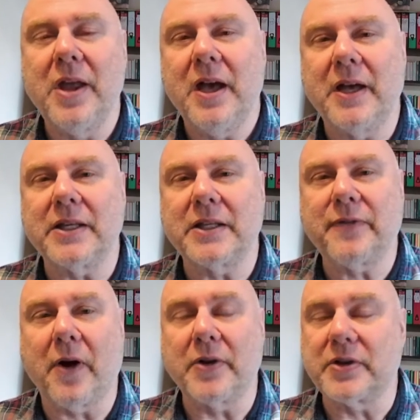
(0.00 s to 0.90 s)
as
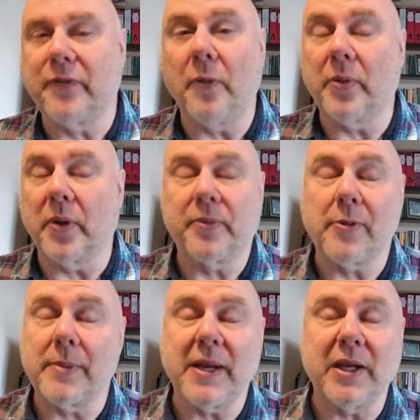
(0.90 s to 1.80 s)
far as football and
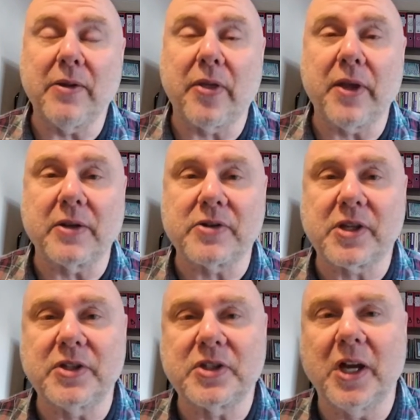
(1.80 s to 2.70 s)
probably many other things is
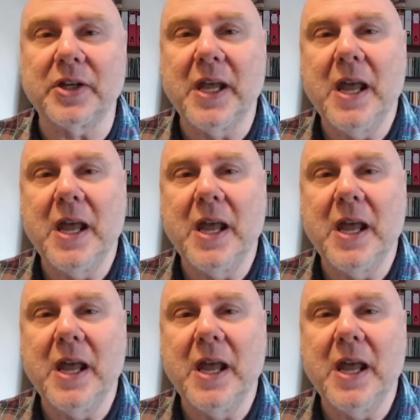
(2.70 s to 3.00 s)
concerned.